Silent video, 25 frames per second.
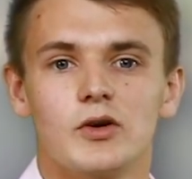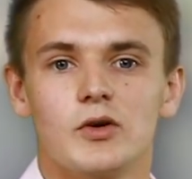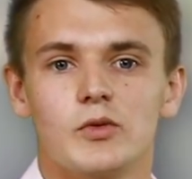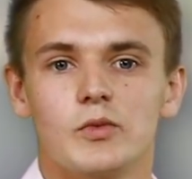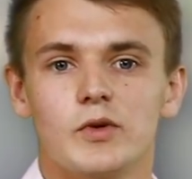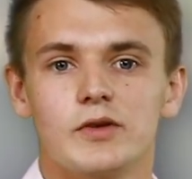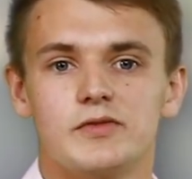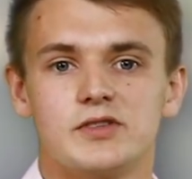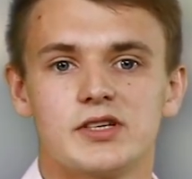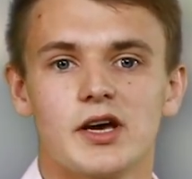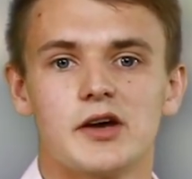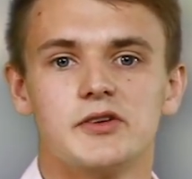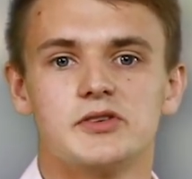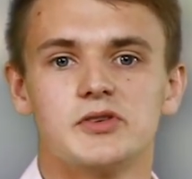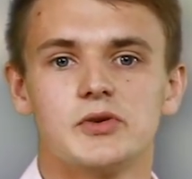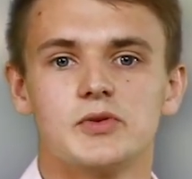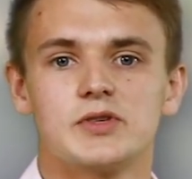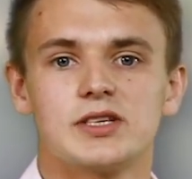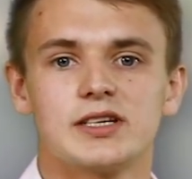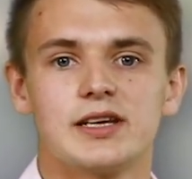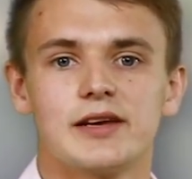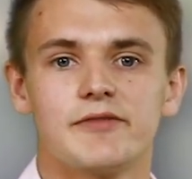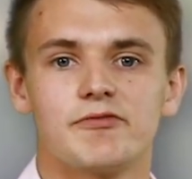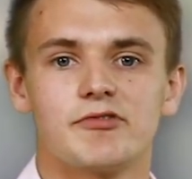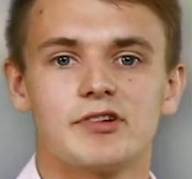with total
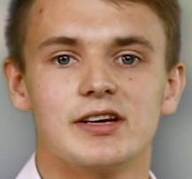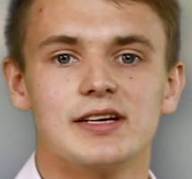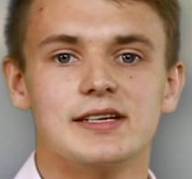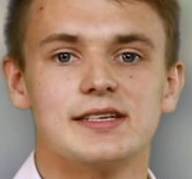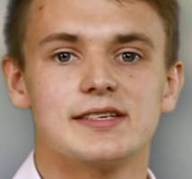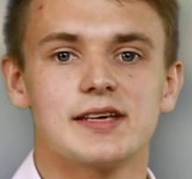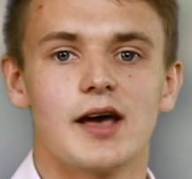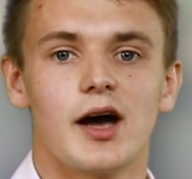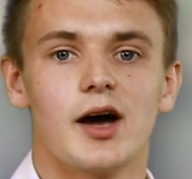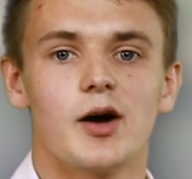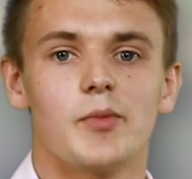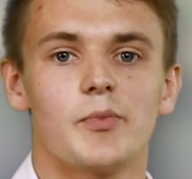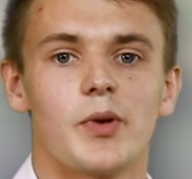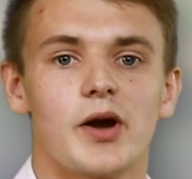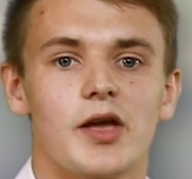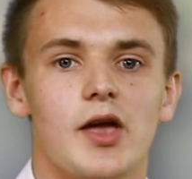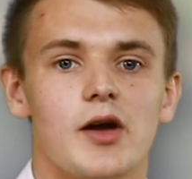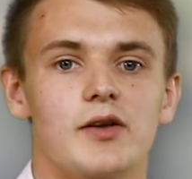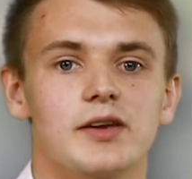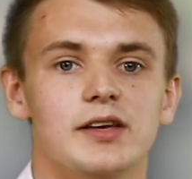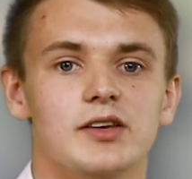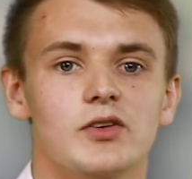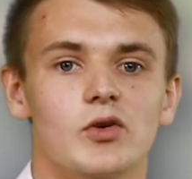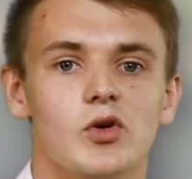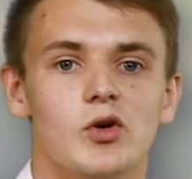deliveries up by
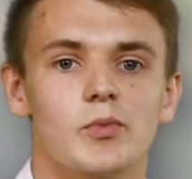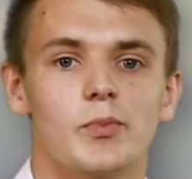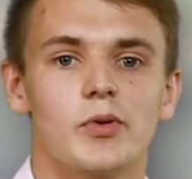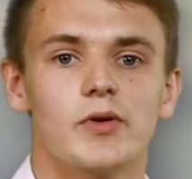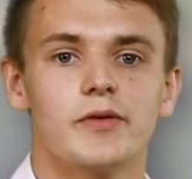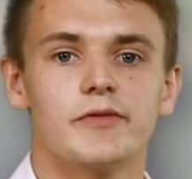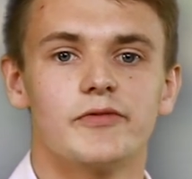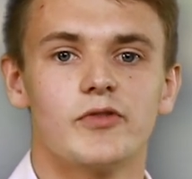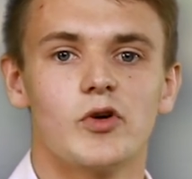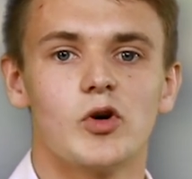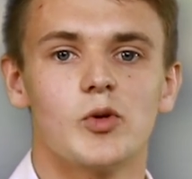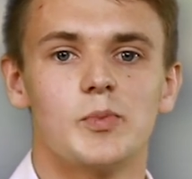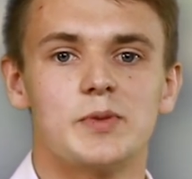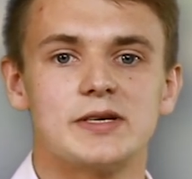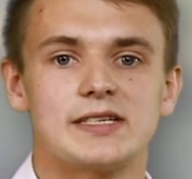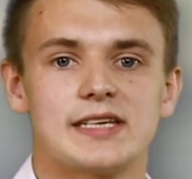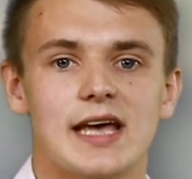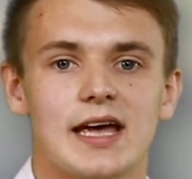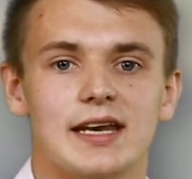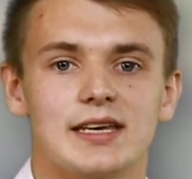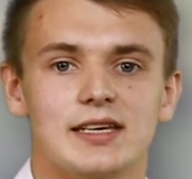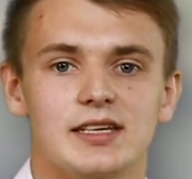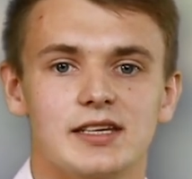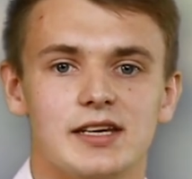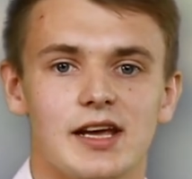only
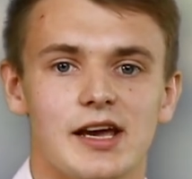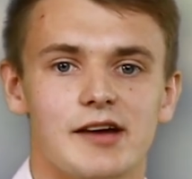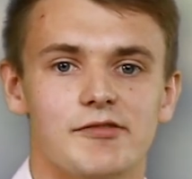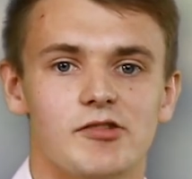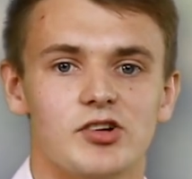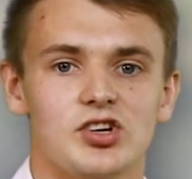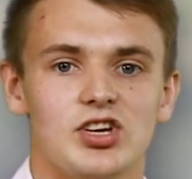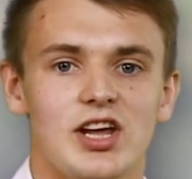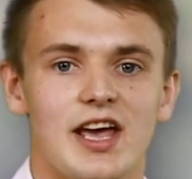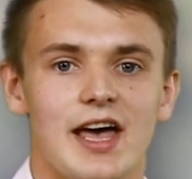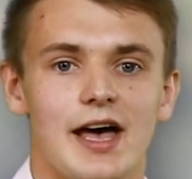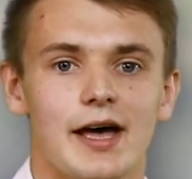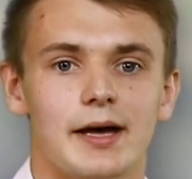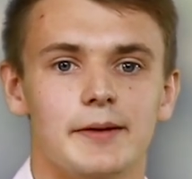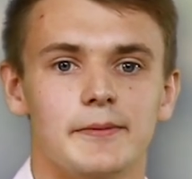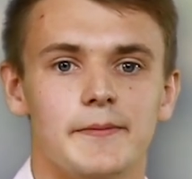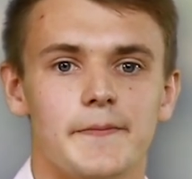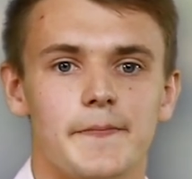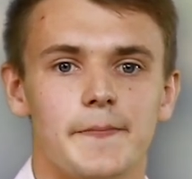0.4% year on year.